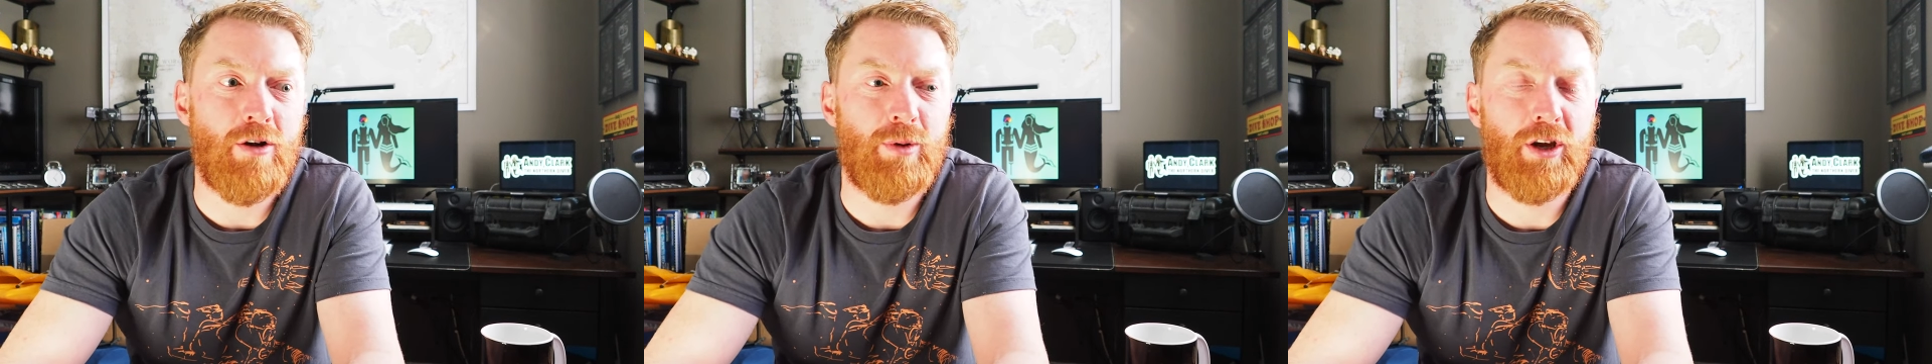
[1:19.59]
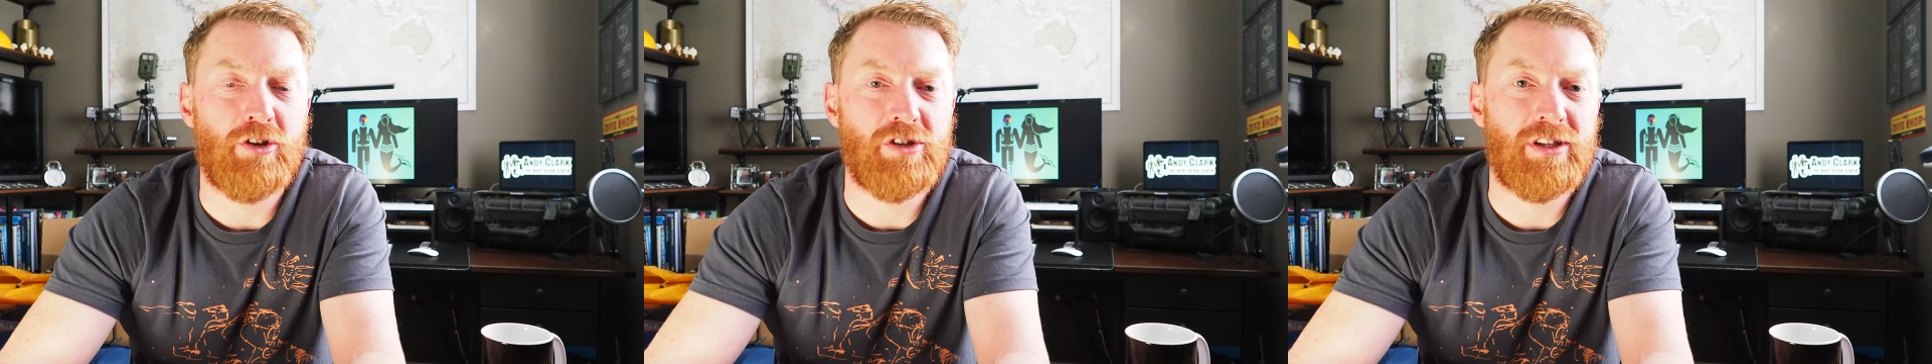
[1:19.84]

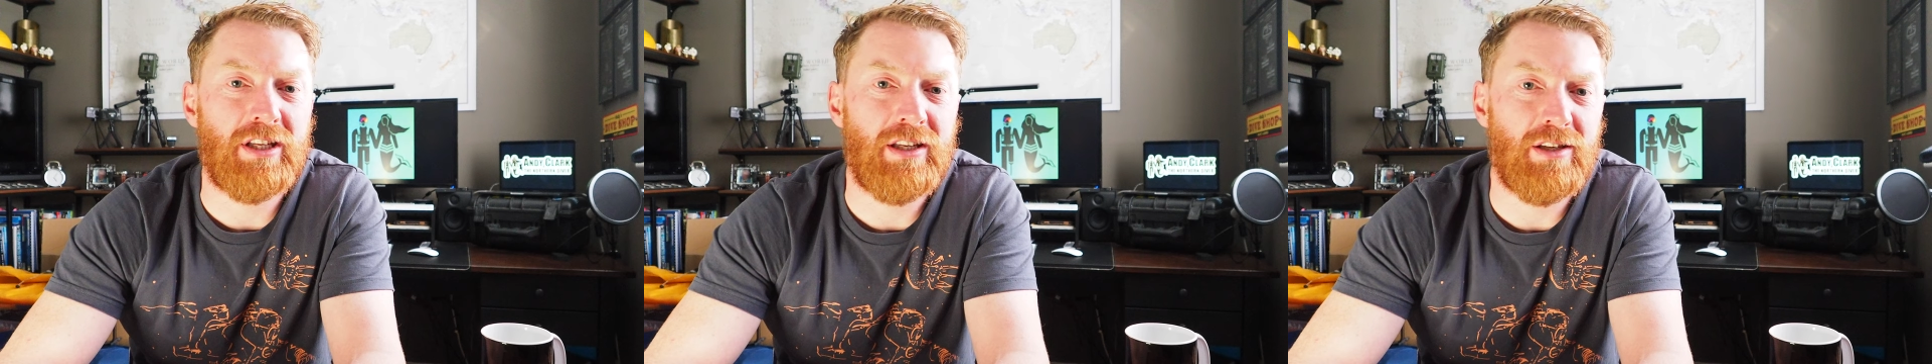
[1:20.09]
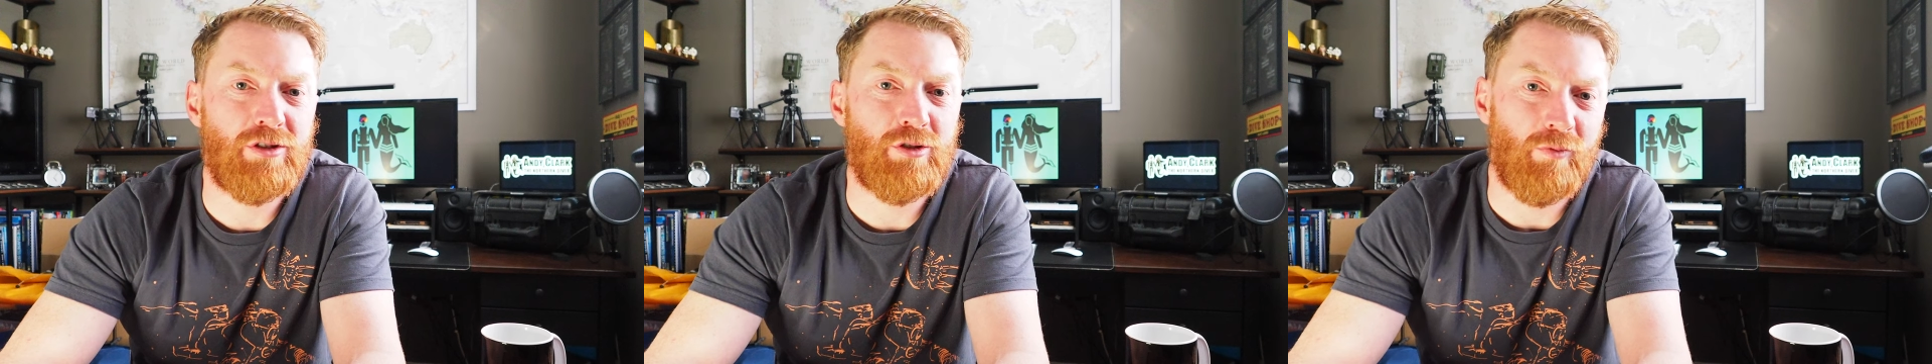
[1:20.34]
because I think
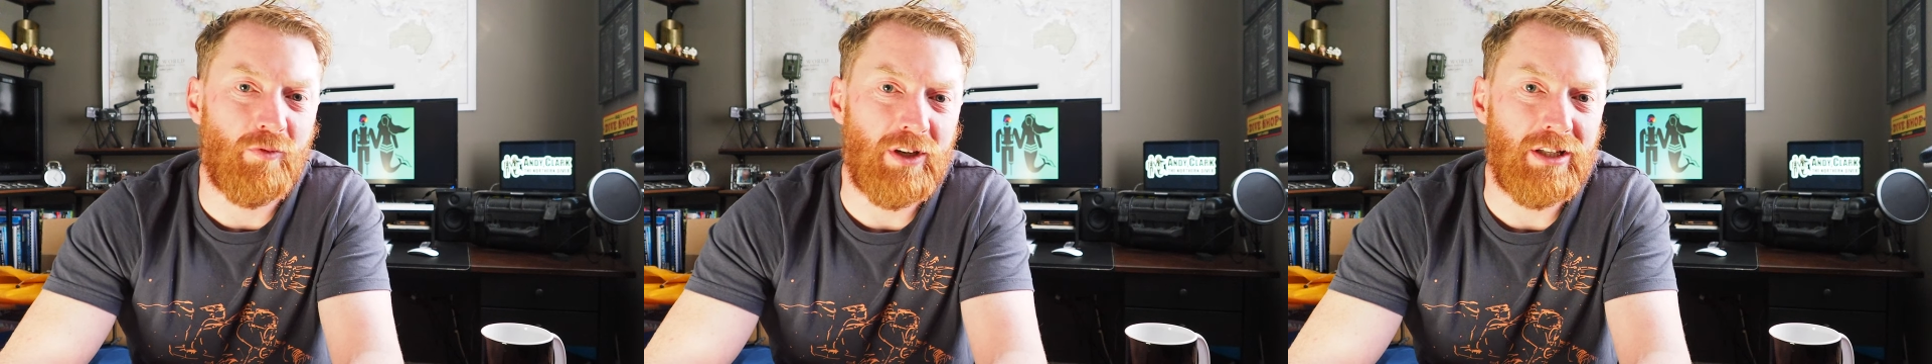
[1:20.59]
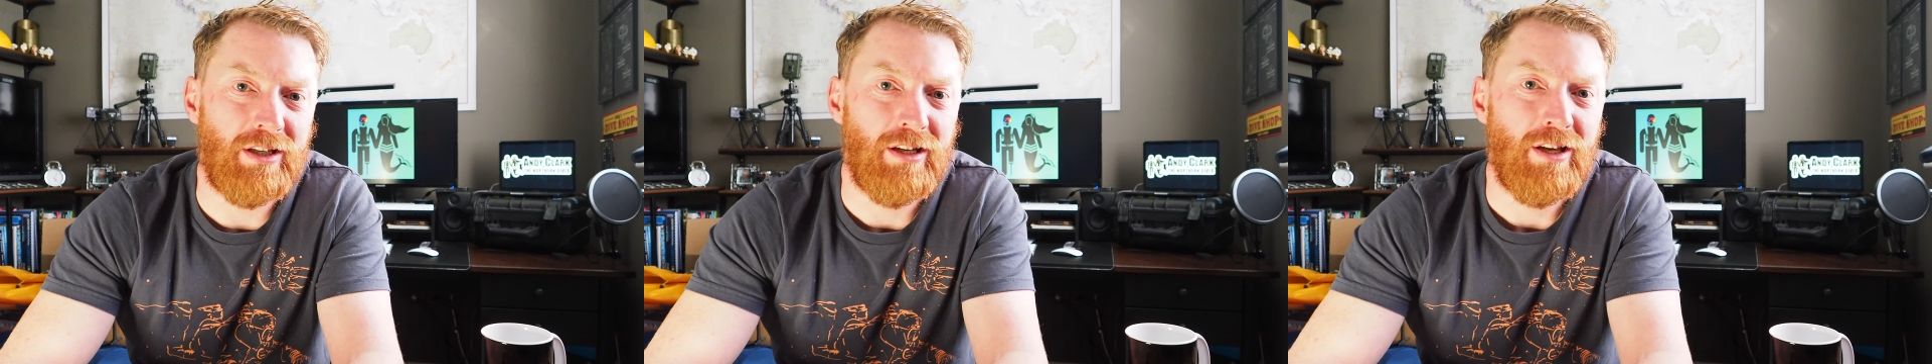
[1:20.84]
it's
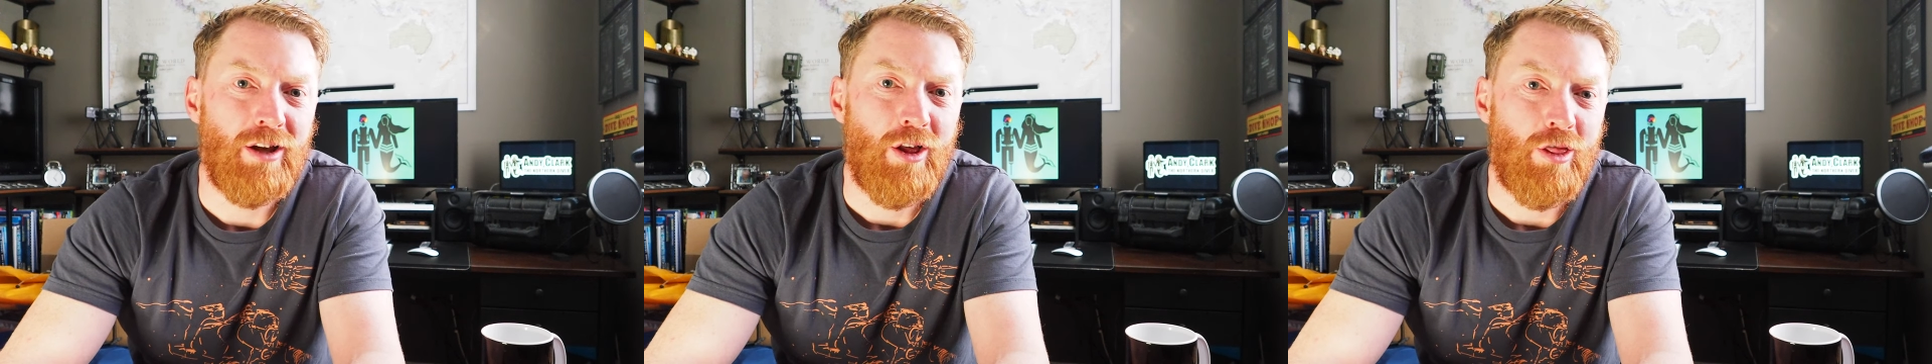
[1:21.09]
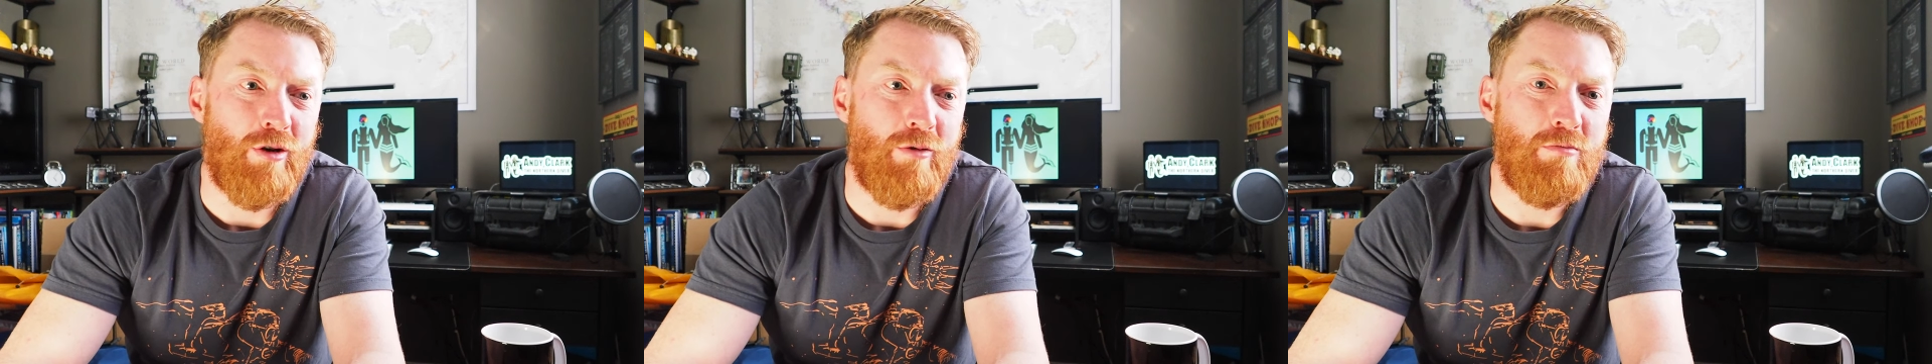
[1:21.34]
something
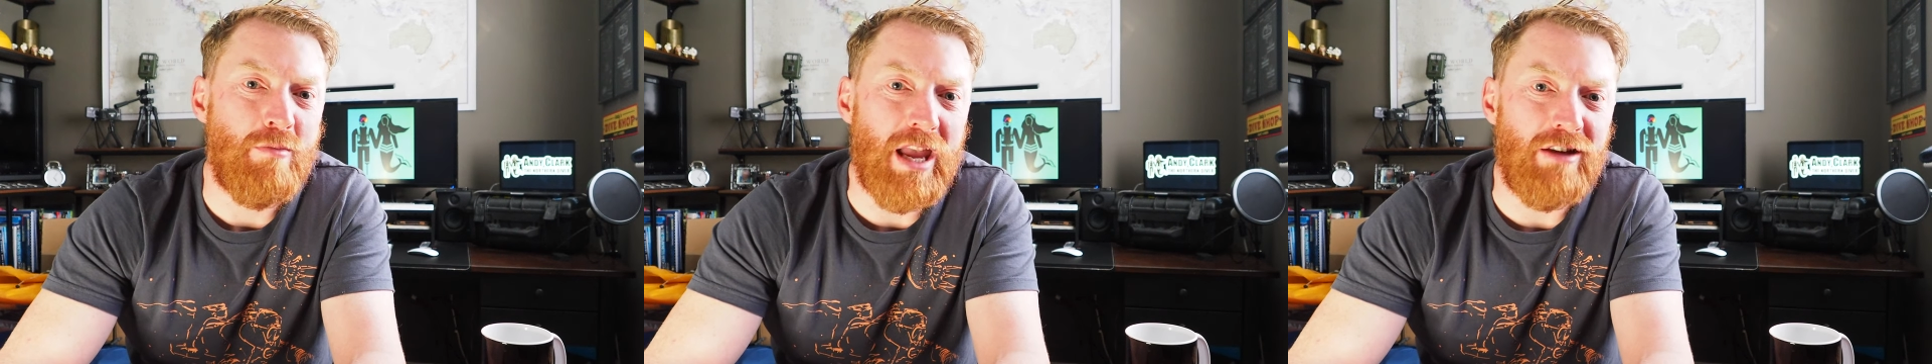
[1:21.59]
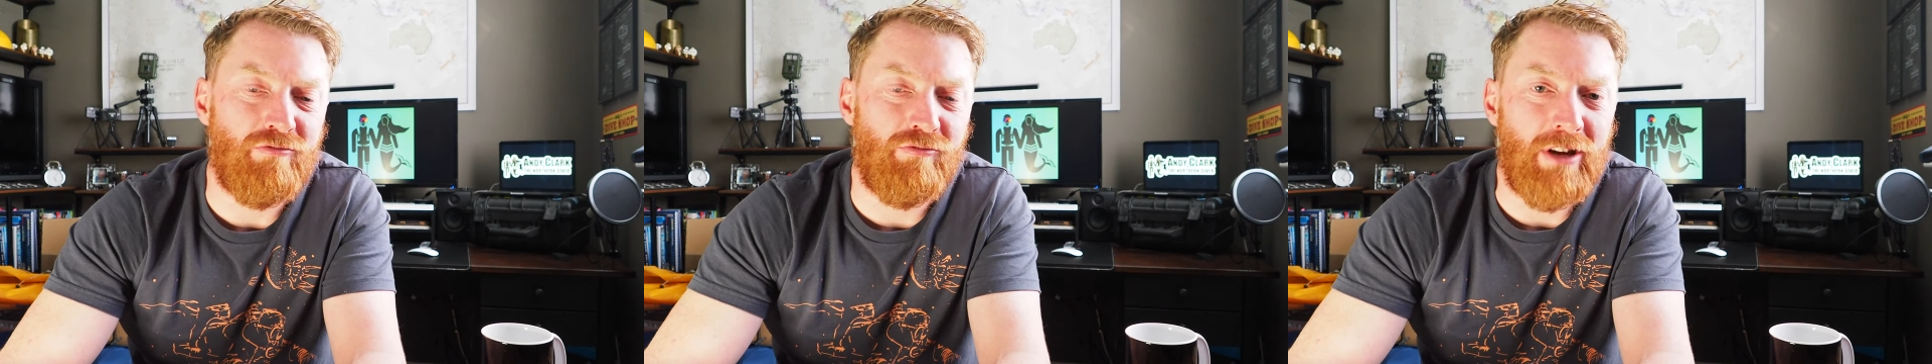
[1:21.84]
that
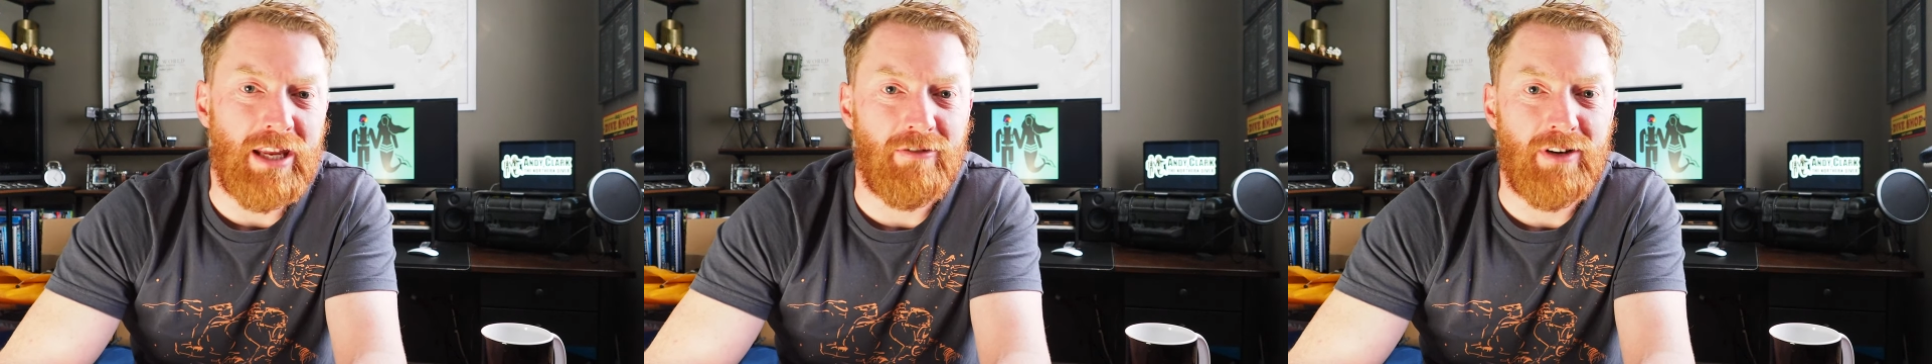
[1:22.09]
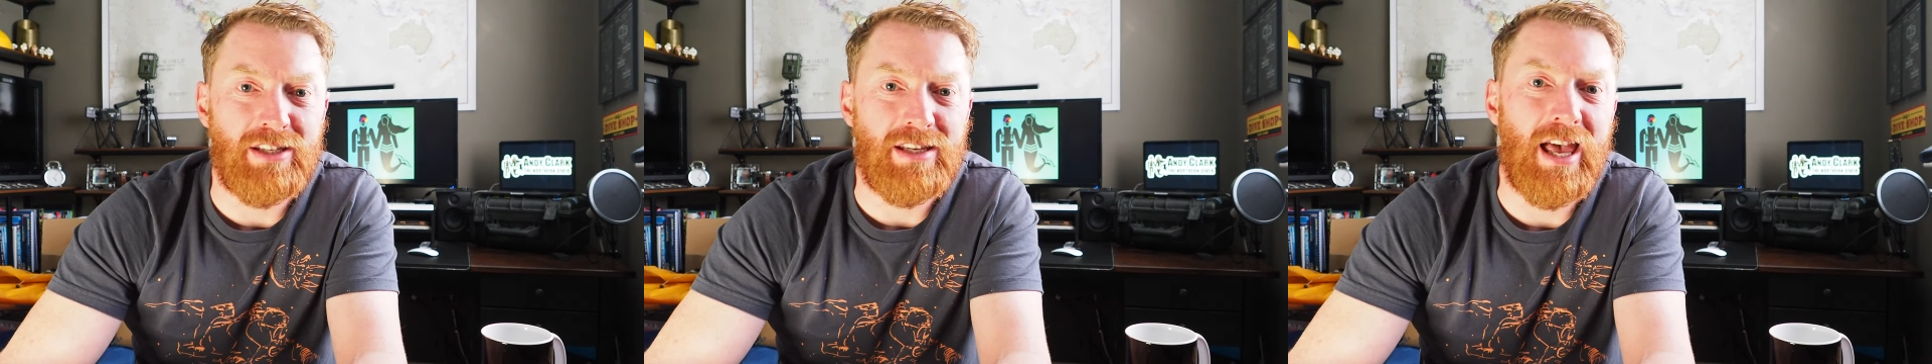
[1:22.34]
may rear
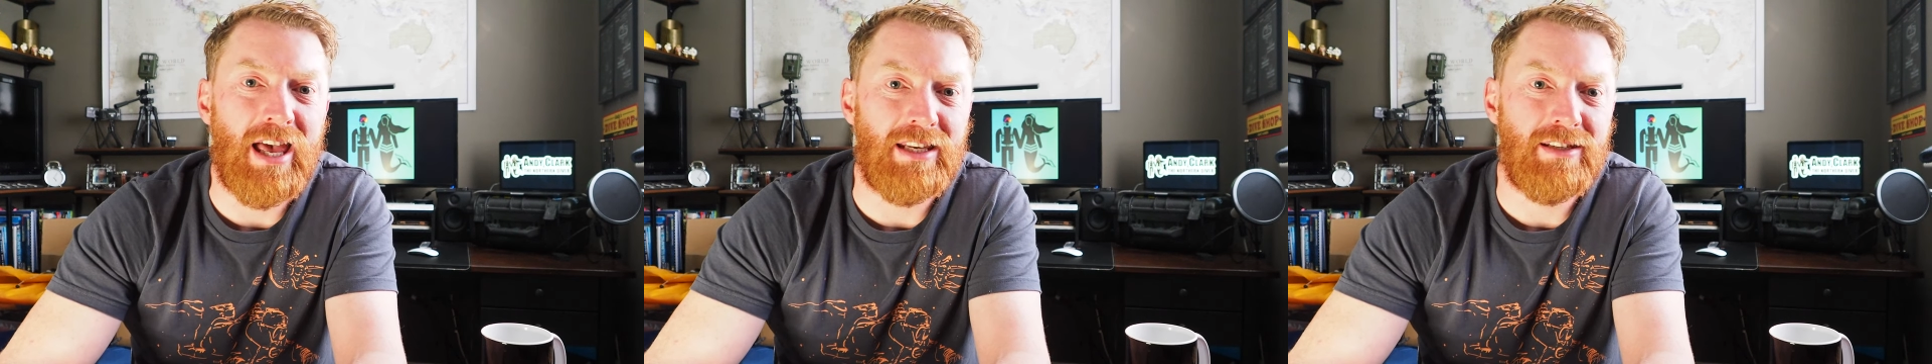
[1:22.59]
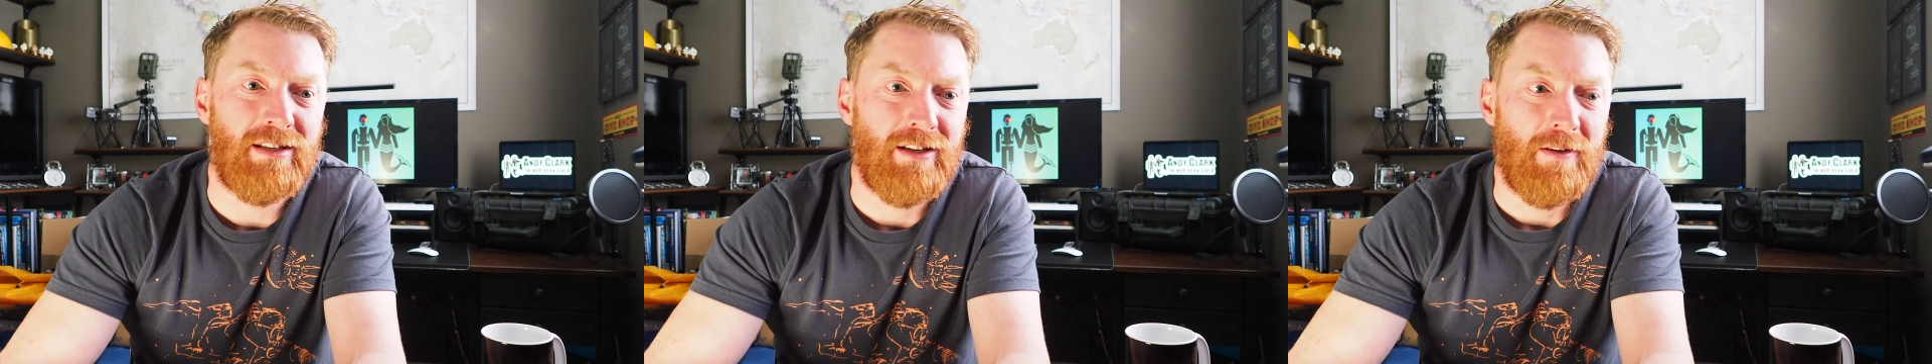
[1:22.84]
its head